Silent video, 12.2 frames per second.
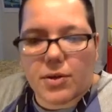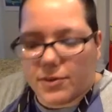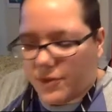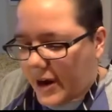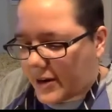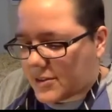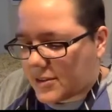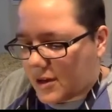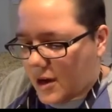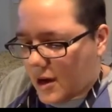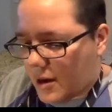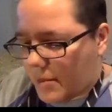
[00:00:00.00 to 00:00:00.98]
In fact,
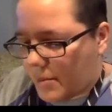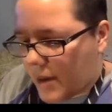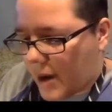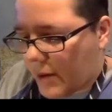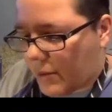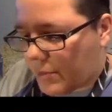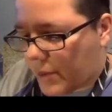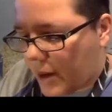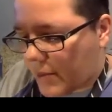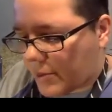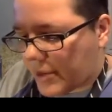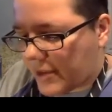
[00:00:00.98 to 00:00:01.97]
I would
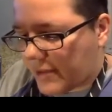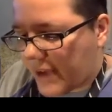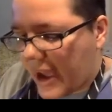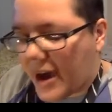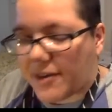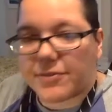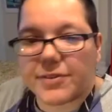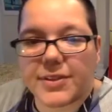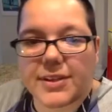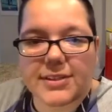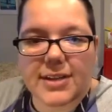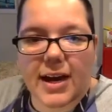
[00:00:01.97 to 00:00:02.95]
probably have halved
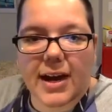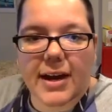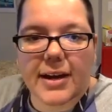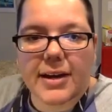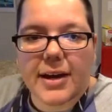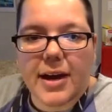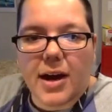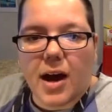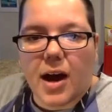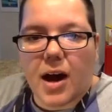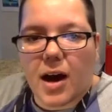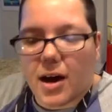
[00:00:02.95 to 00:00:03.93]
this guy
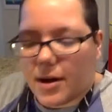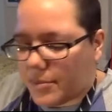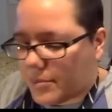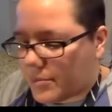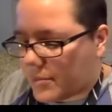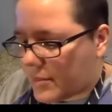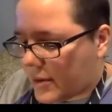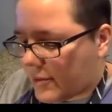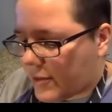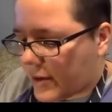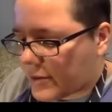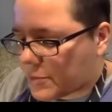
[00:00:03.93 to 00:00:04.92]
if
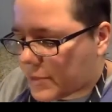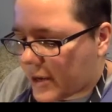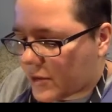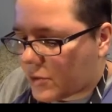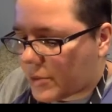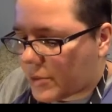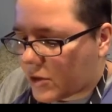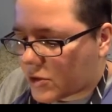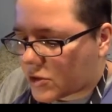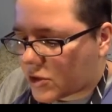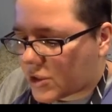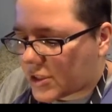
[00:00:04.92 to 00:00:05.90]
I was paying a little bit
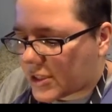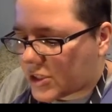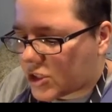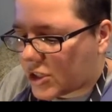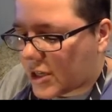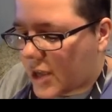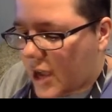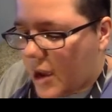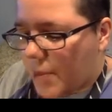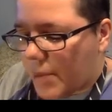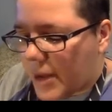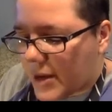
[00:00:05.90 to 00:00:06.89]
closer attention,
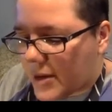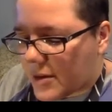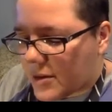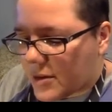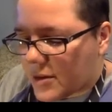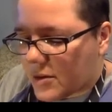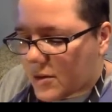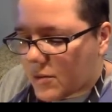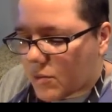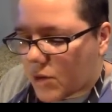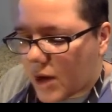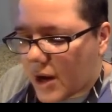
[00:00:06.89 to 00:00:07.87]
but
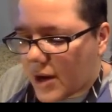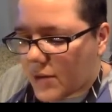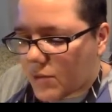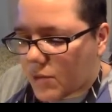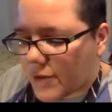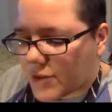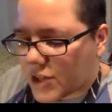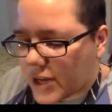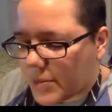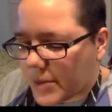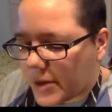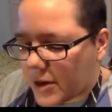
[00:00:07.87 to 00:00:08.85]
we're not in rough
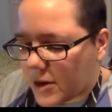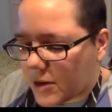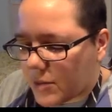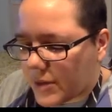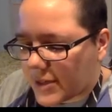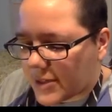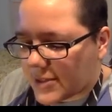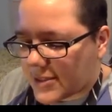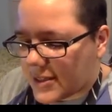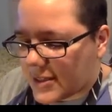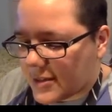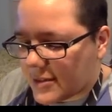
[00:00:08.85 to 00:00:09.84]
shape here. We can
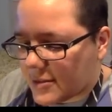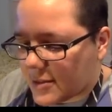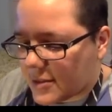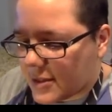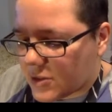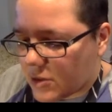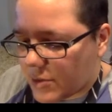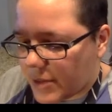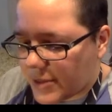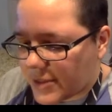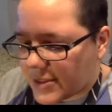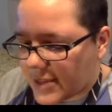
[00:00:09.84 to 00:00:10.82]
see these are about
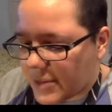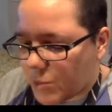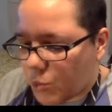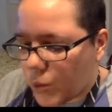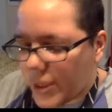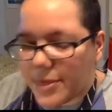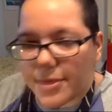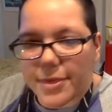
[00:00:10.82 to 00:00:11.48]
the same width.